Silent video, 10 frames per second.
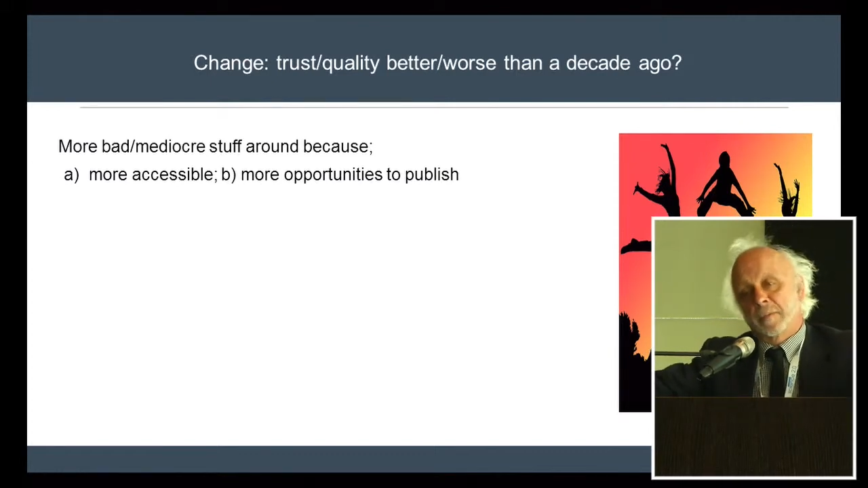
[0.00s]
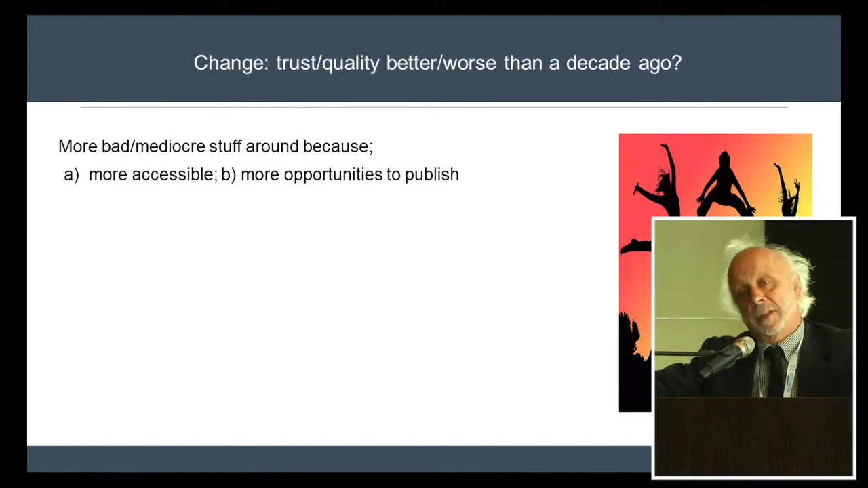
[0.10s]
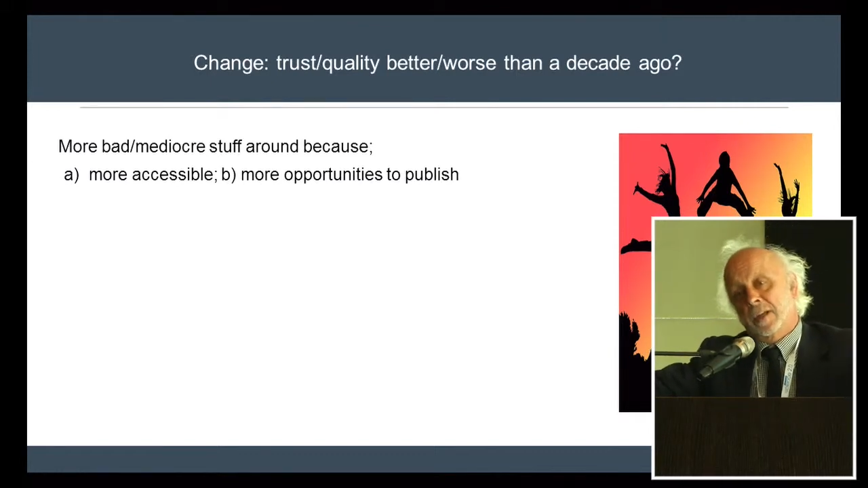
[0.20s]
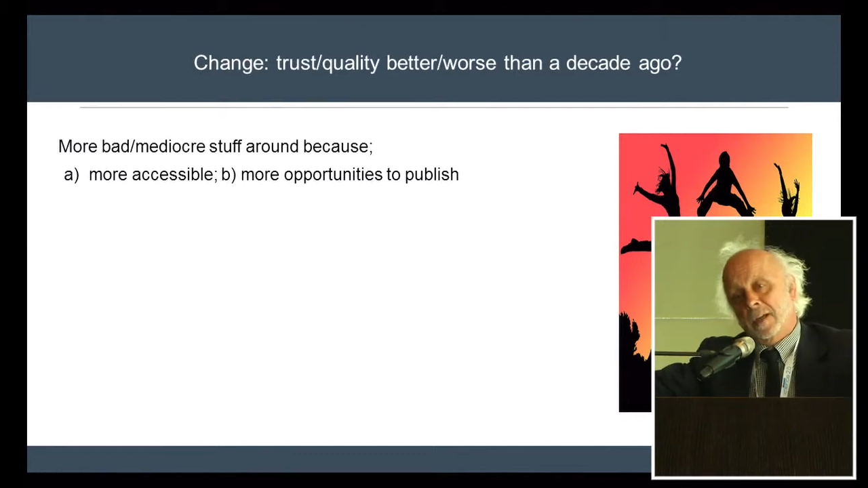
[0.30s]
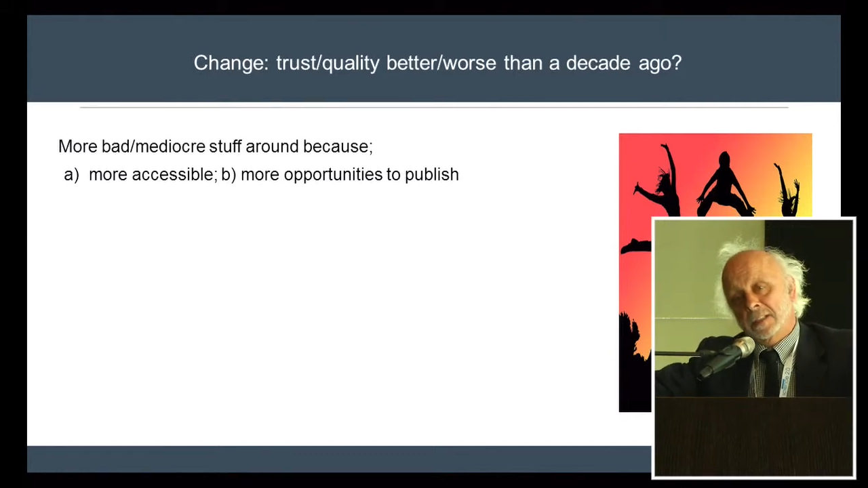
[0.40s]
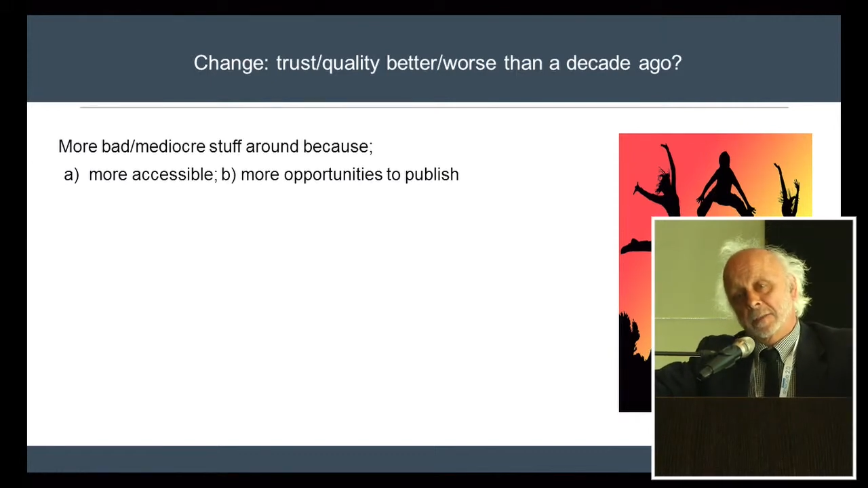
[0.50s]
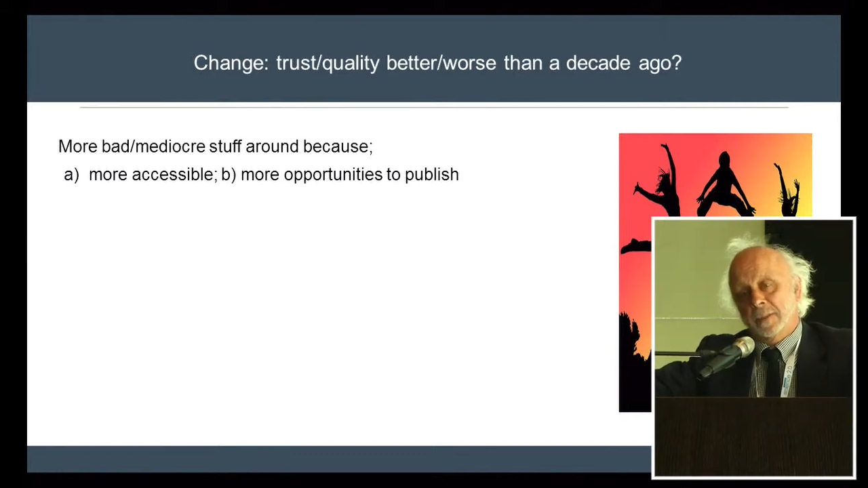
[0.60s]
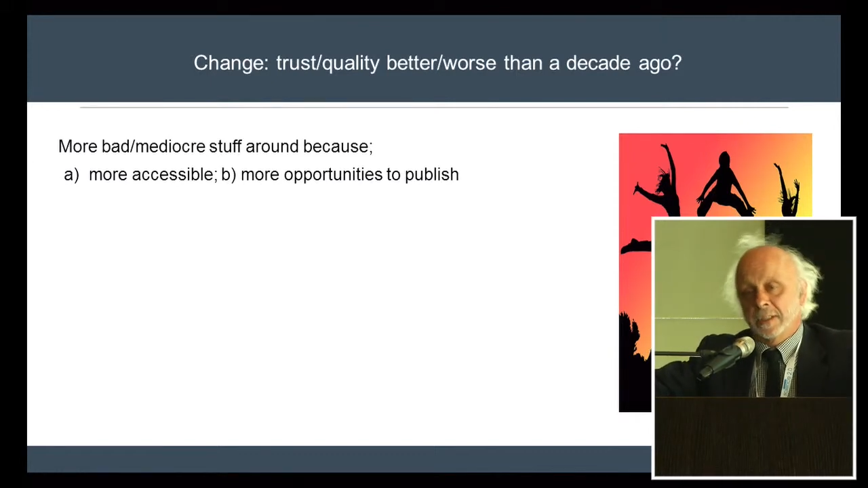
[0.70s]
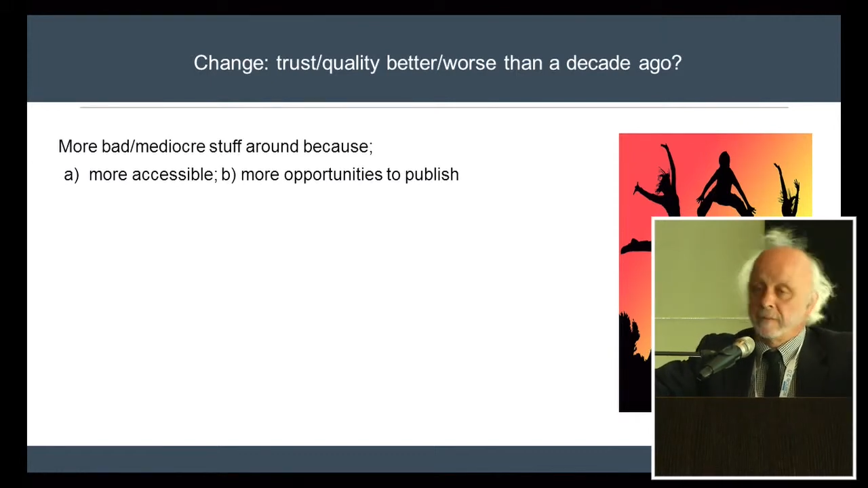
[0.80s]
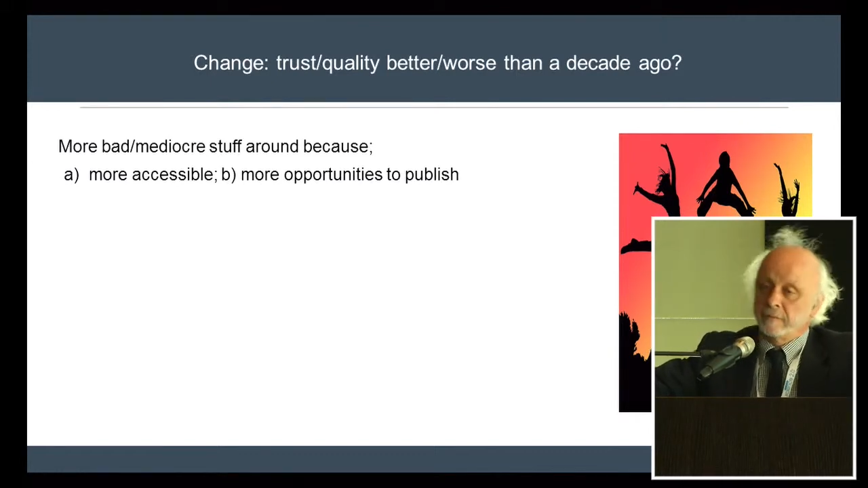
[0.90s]
but they like to
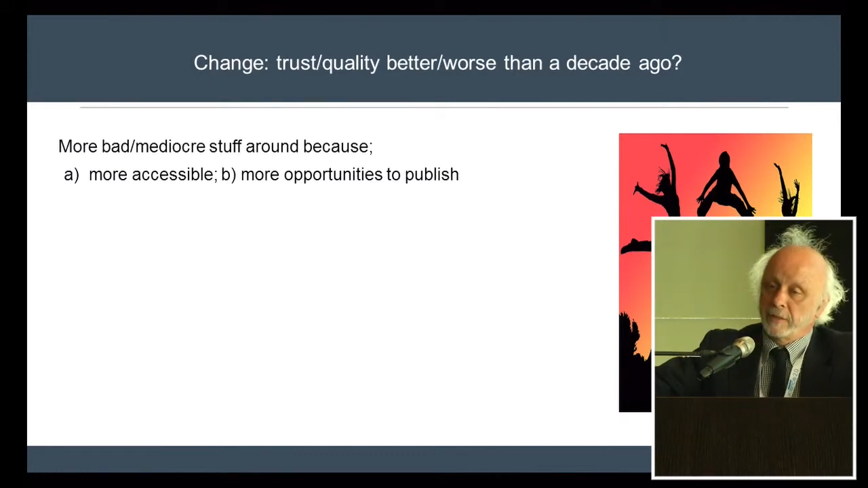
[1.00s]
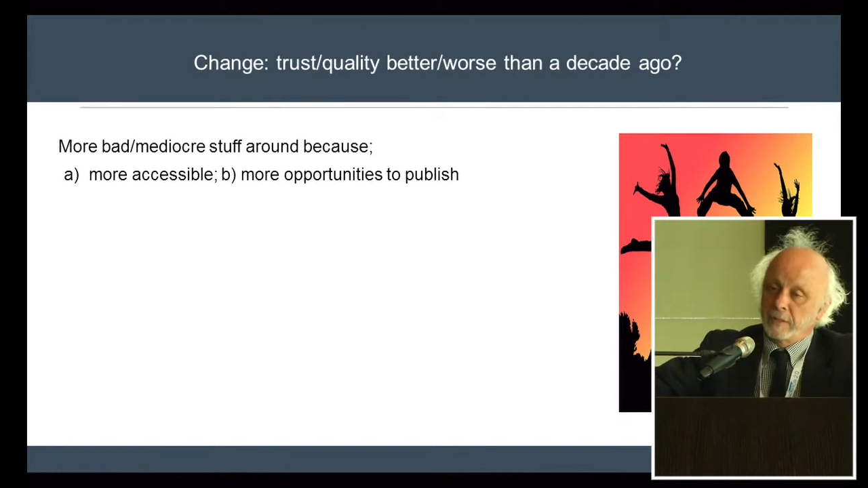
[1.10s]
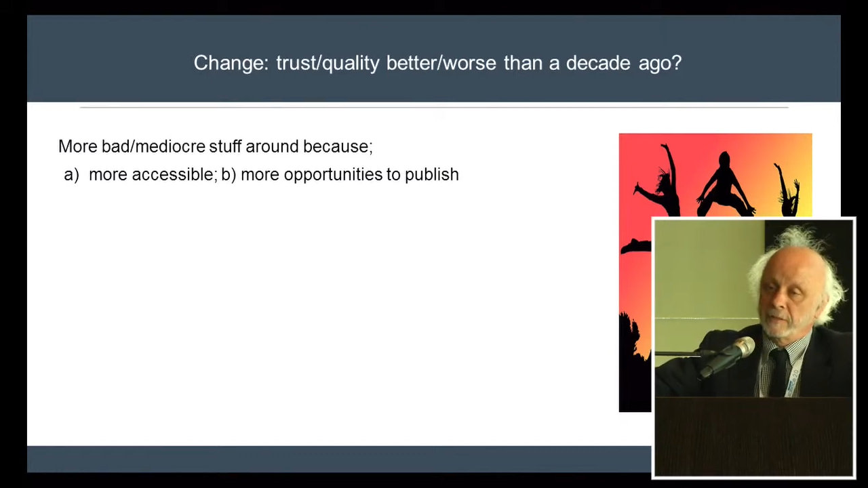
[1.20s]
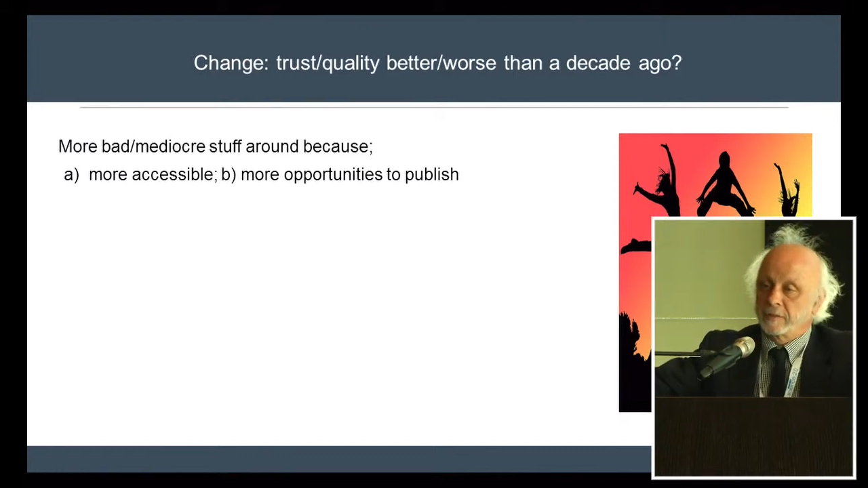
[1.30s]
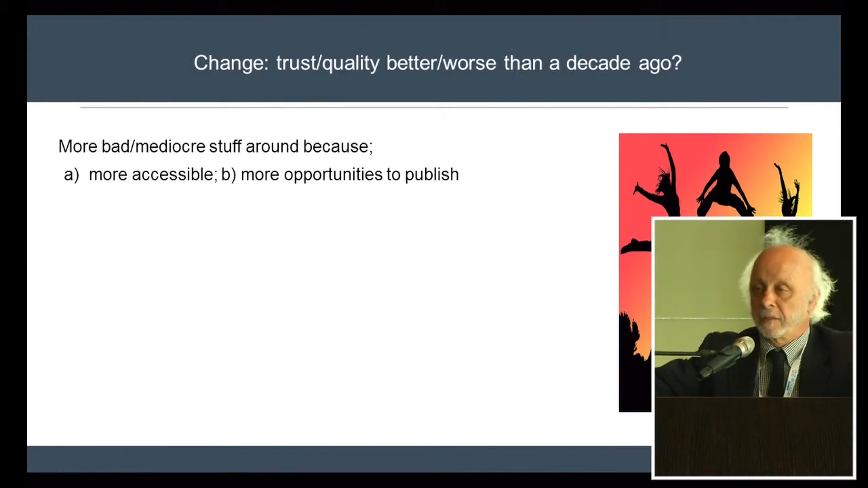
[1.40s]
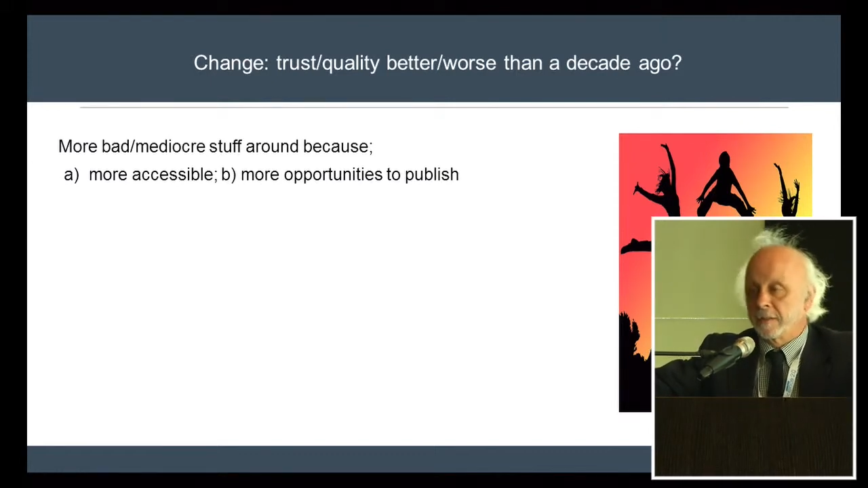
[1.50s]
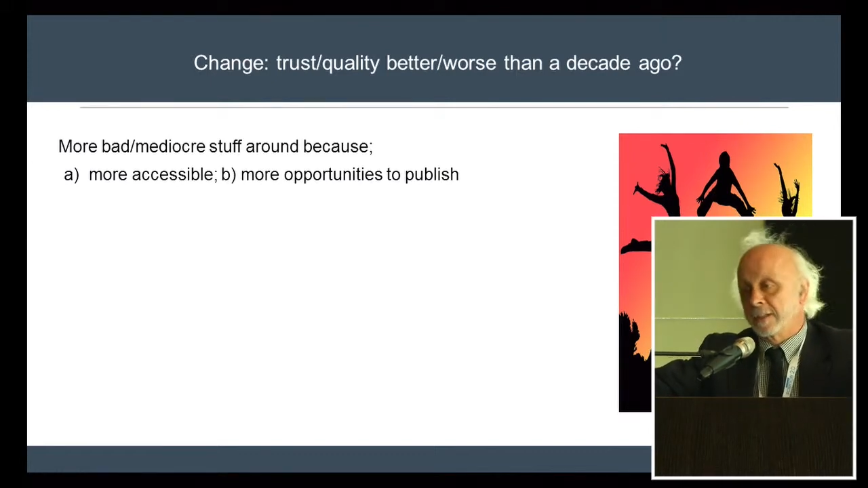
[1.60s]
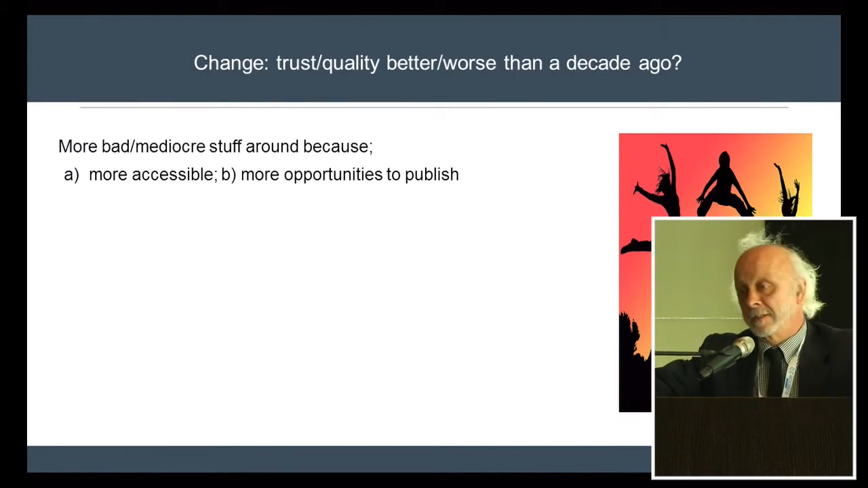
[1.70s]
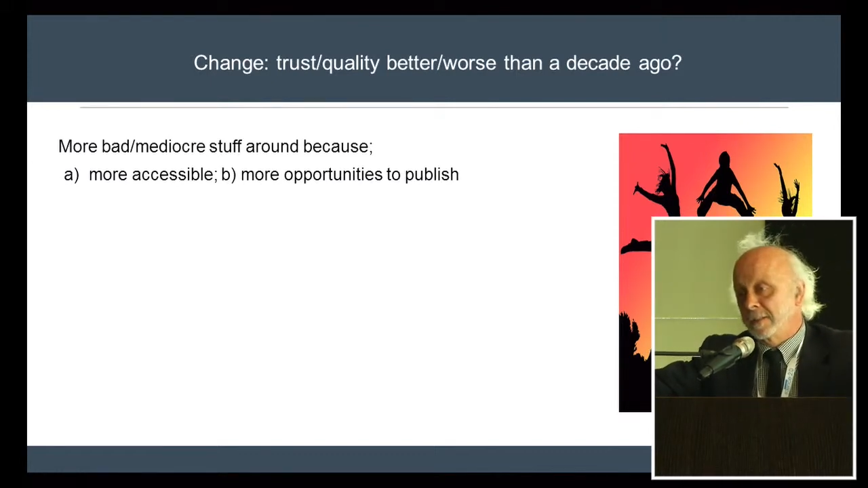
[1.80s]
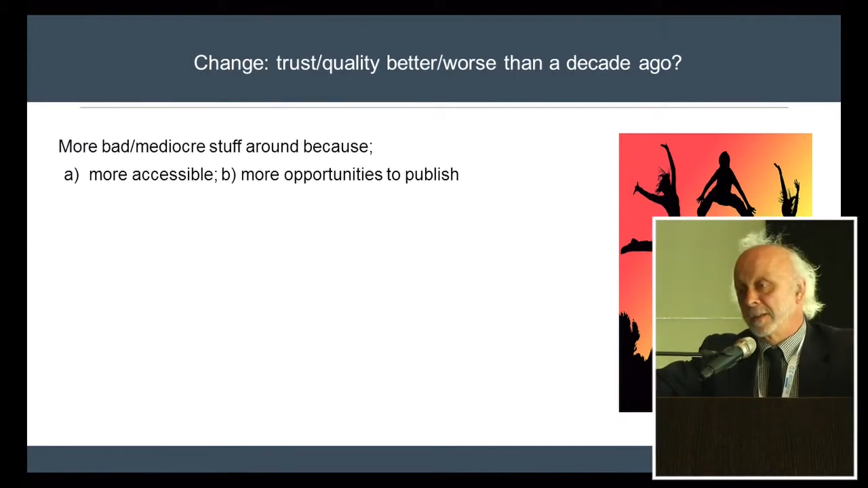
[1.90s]
be feel as though
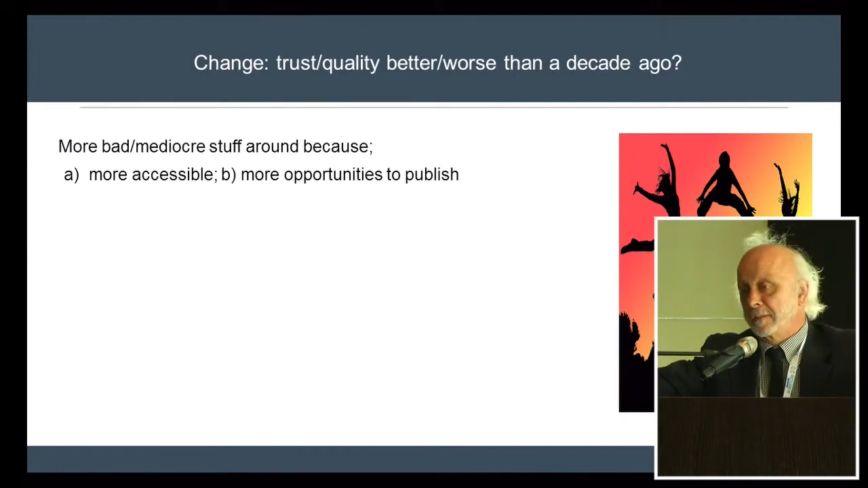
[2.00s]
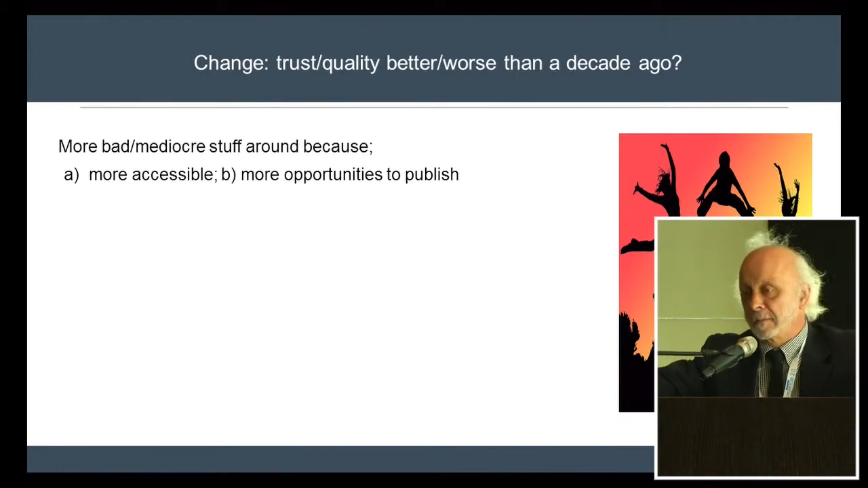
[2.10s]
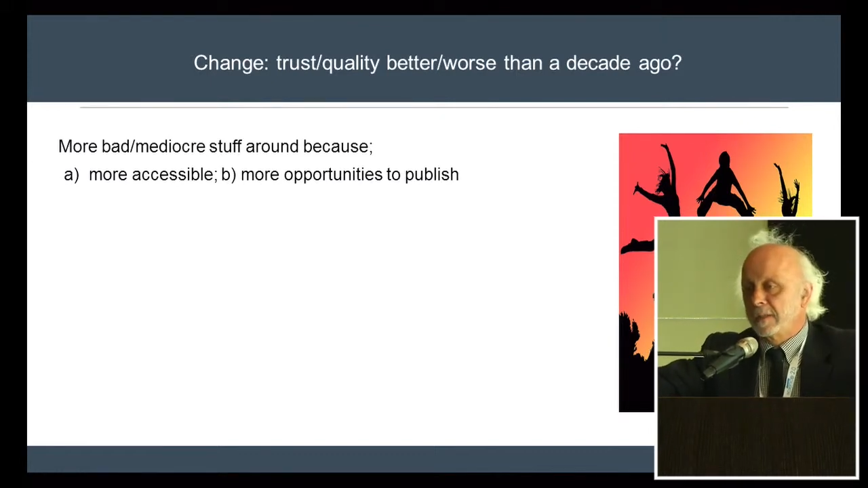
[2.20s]
they're, you know,